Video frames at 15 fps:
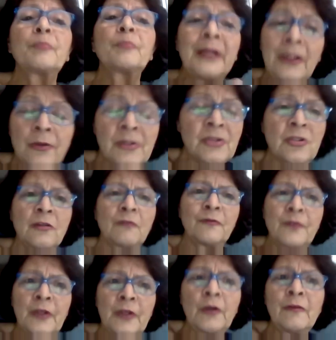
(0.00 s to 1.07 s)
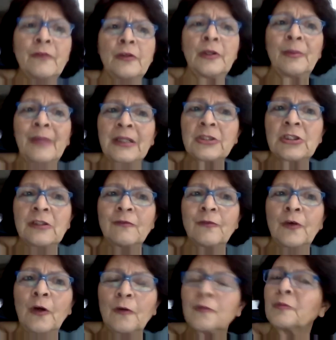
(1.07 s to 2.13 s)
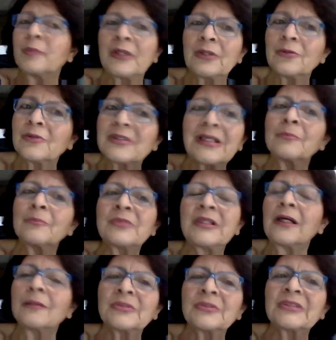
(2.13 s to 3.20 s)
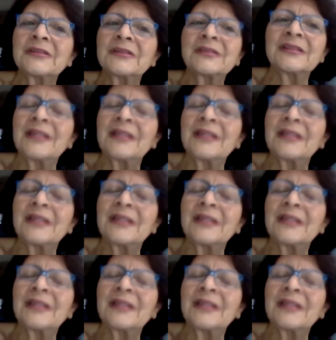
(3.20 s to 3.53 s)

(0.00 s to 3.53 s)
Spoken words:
Parents are very, very much involved because sometimes